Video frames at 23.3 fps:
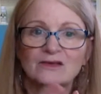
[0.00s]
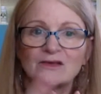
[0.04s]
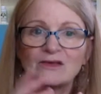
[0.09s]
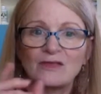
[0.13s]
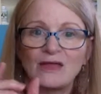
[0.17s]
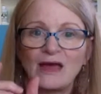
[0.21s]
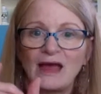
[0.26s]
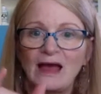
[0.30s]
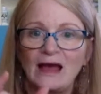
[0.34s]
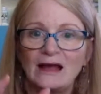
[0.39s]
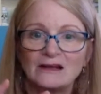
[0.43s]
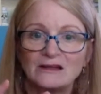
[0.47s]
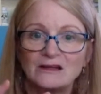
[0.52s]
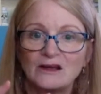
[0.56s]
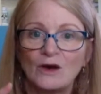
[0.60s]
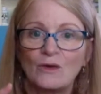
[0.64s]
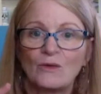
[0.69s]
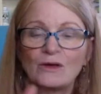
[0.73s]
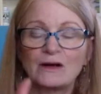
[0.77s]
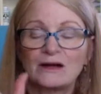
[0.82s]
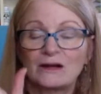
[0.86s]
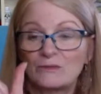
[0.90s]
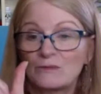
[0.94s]
So they had to
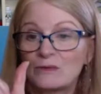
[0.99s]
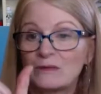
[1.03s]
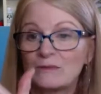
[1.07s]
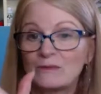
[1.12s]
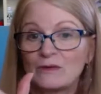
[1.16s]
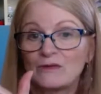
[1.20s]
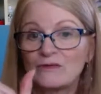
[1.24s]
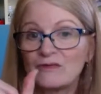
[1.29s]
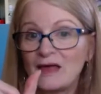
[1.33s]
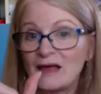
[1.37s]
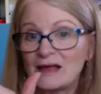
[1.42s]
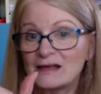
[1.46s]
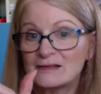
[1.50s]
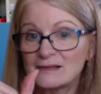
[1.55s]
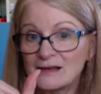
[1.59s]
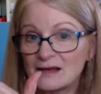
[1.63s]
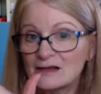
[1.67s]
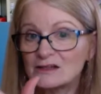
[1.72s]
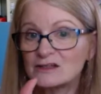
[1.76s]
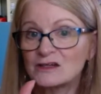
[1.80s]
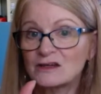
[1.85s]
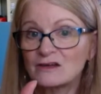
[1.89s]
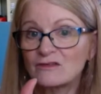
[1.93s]
go in and remove that
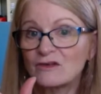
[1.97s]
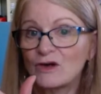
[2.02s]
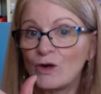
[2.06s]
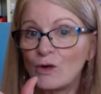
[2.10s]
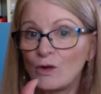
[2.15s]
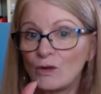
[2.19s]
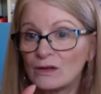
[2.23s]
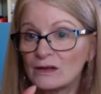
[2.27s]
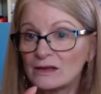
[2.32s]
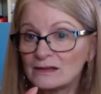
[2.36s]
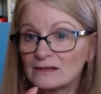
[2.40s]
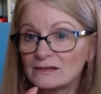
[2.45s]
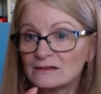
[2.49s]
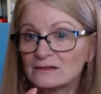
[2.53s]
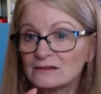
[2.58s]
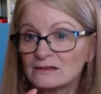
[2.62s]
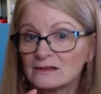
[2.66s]
section of colon